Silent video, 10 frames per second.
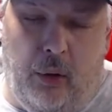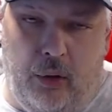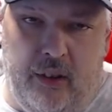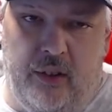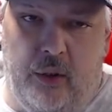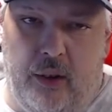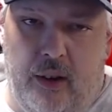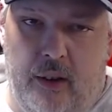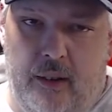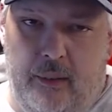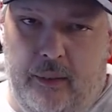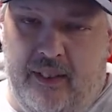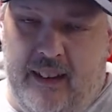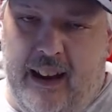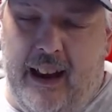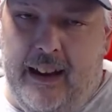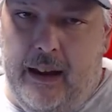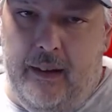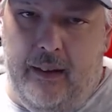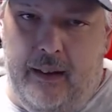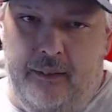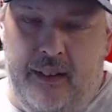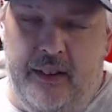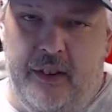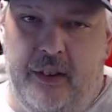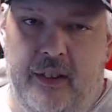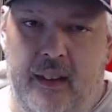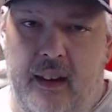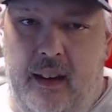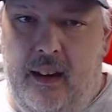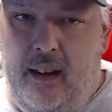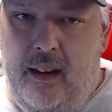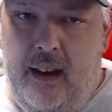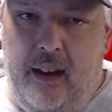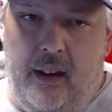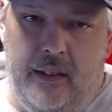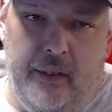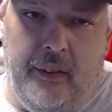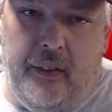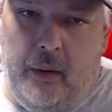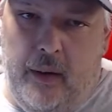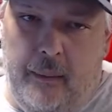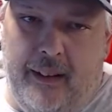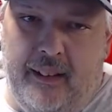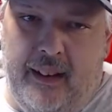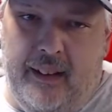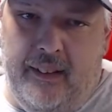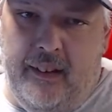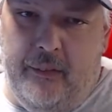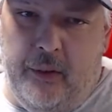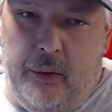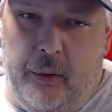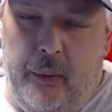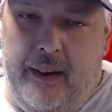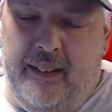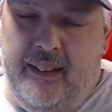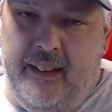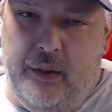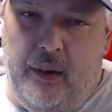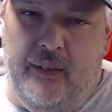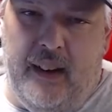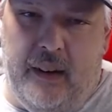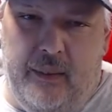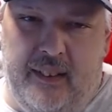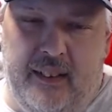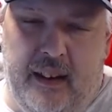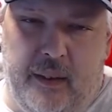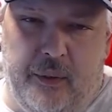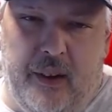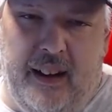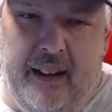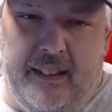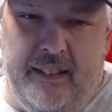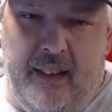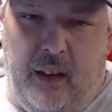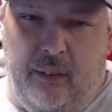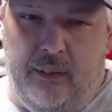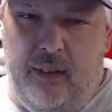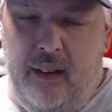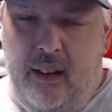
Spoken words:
disorder with psychotic features, and also a little bit about the difference between schizoaffective and schizophrenia itself.